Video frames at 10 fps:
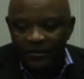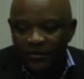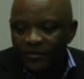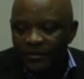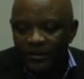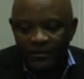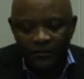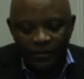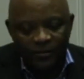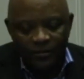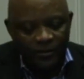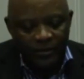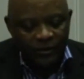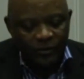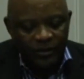So
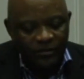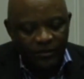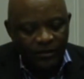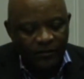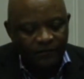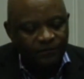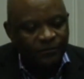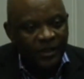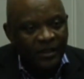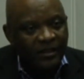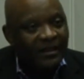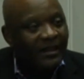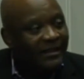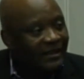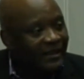we're doing
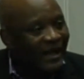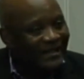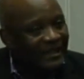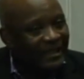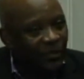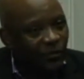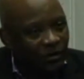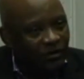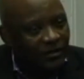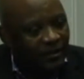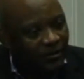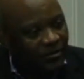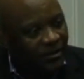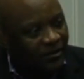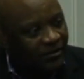that as a network
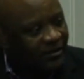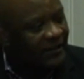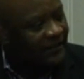across the continent.